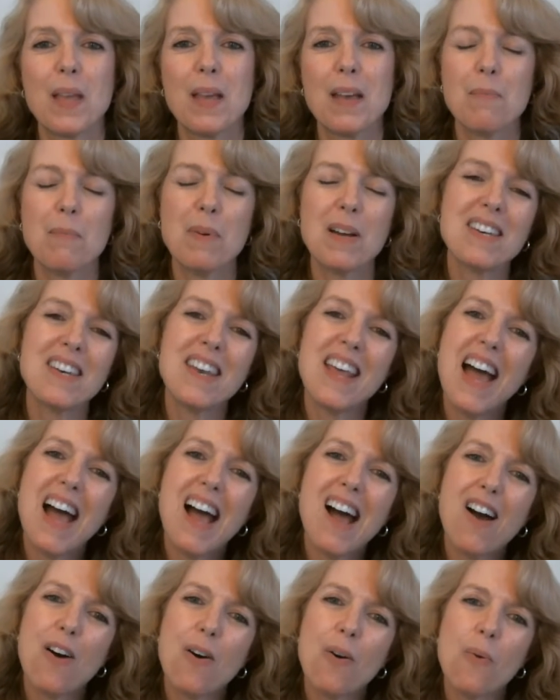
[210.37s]
But
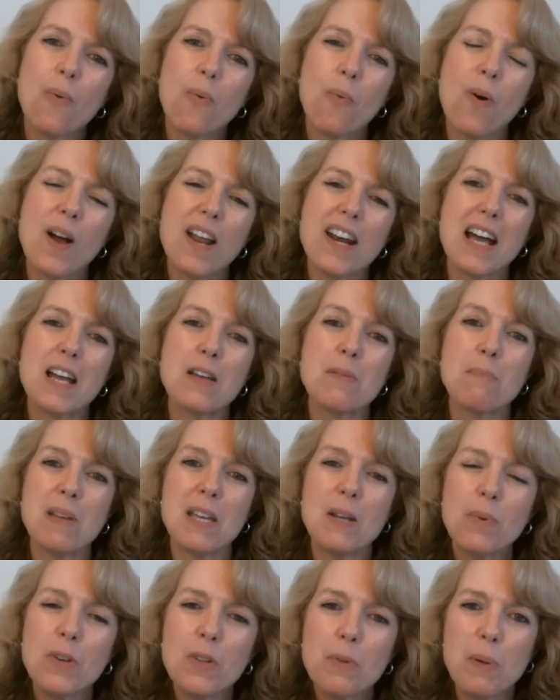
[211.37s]
now when I meet
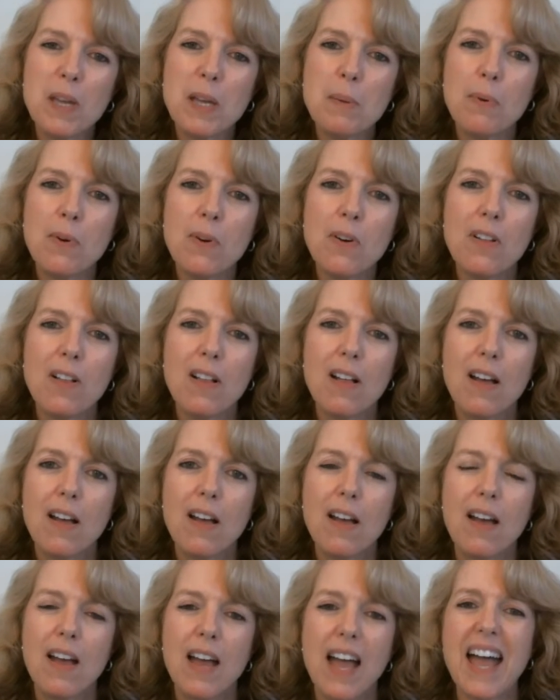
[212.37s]
with people
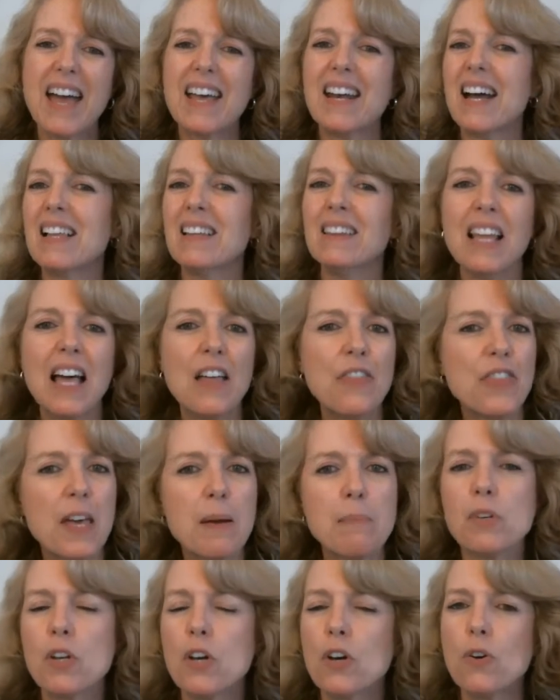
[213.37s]
and I let
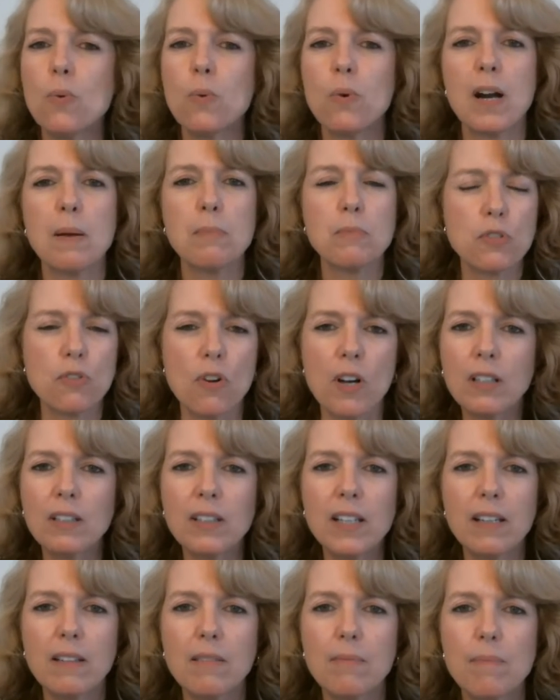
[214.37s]
them know where I'm
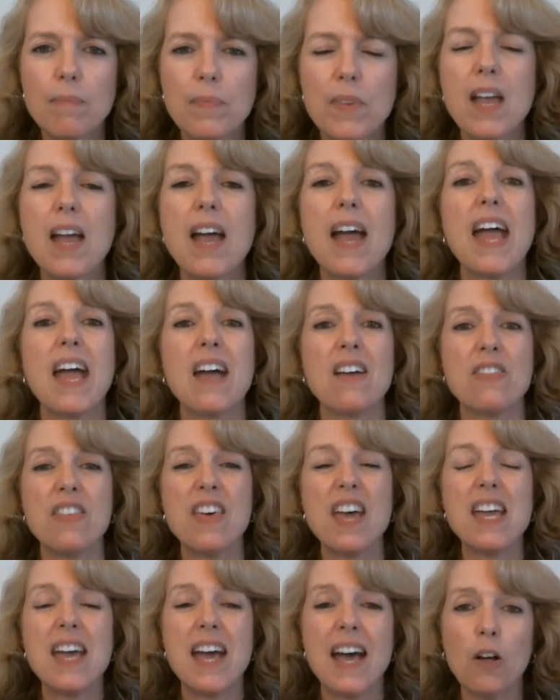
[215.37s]
struggling and
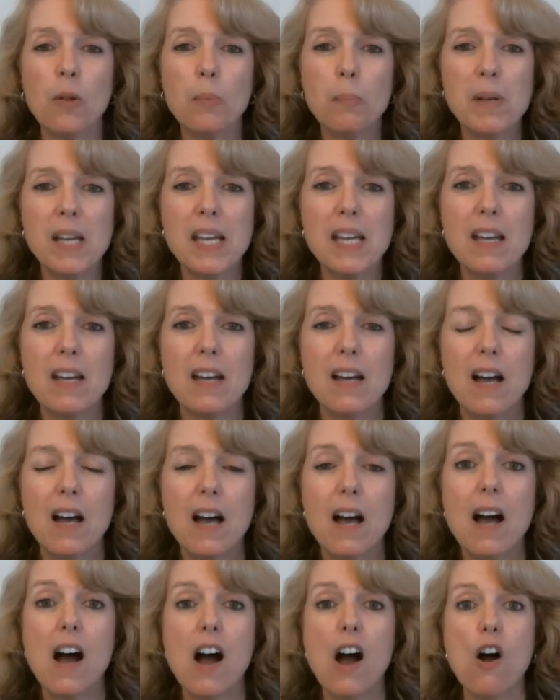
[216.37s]
they help me,
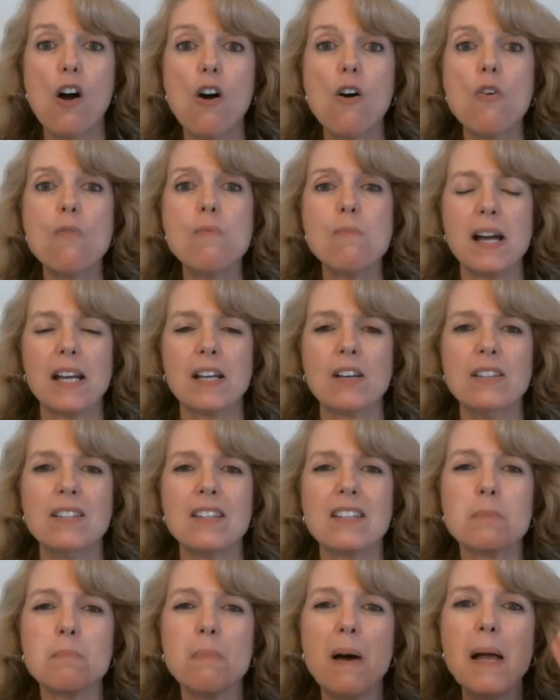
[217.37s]
oh my
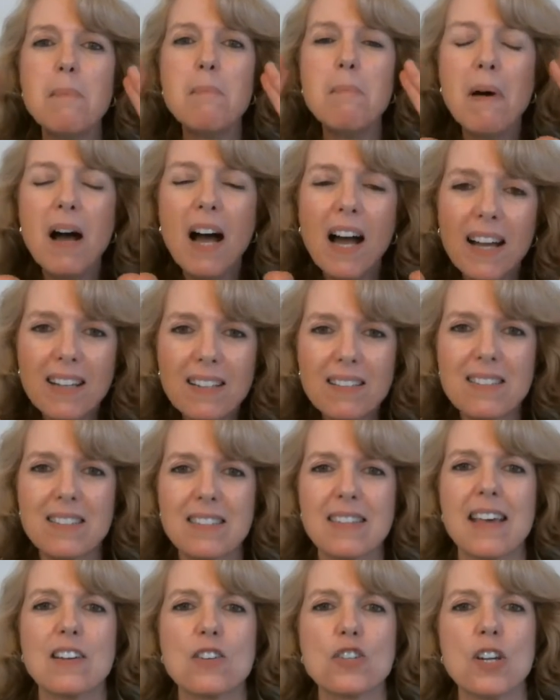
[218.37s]
goodness, my
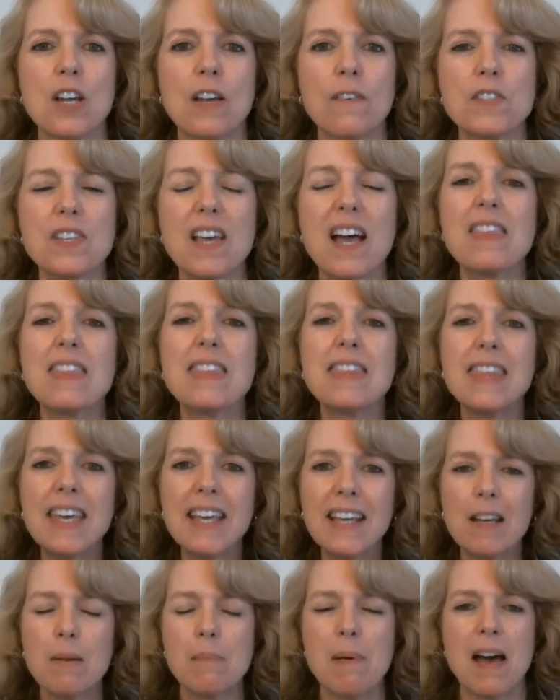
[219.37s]
mindset shifts. I
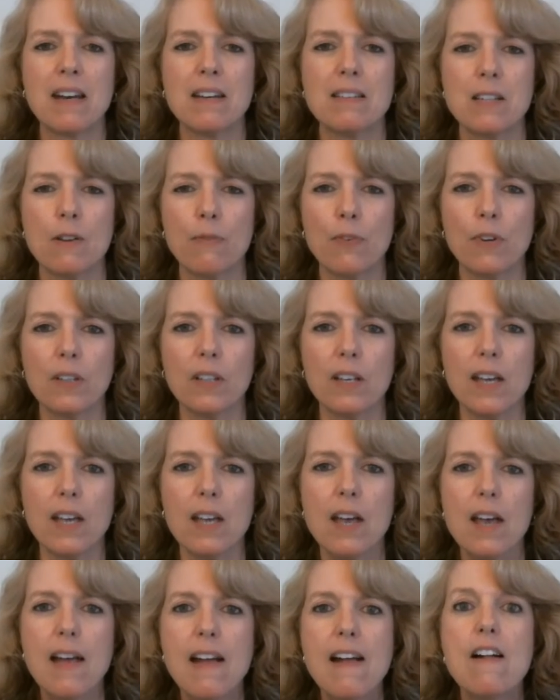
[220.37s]
think about it differently.
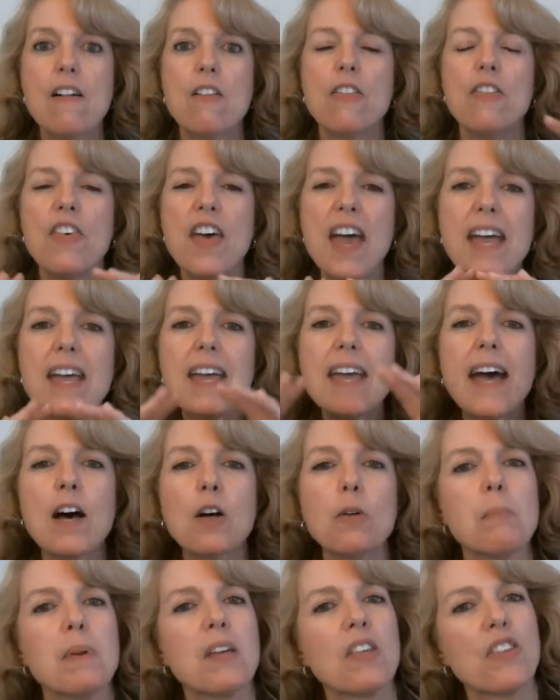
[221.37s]
They help
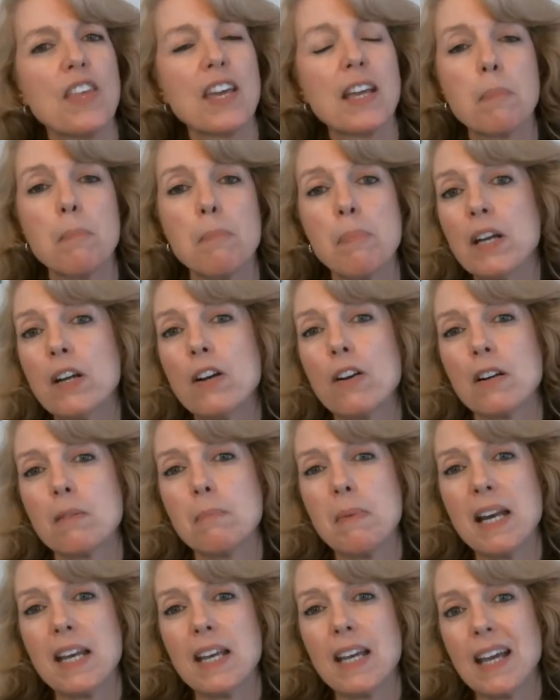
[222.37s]
me think bigger in
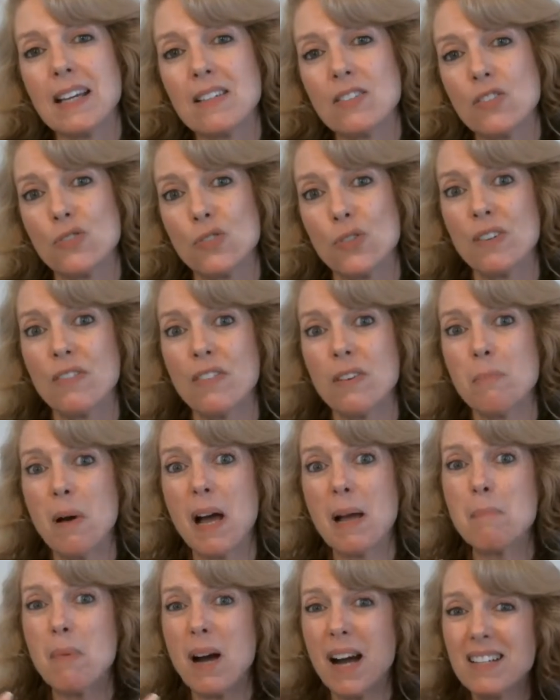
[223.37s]
many cases, or even my
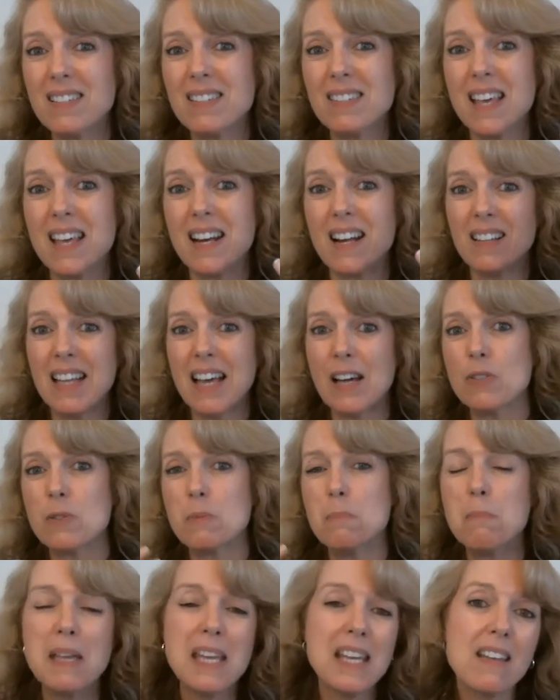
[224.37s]
mindset allows
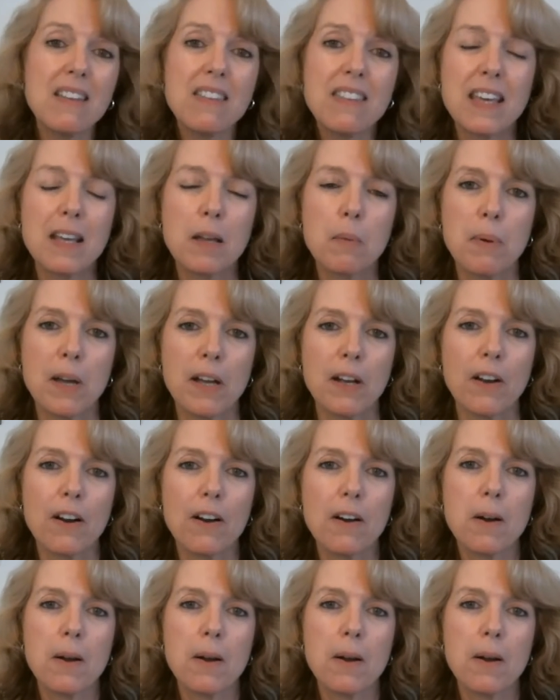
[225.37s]
me to think bigger.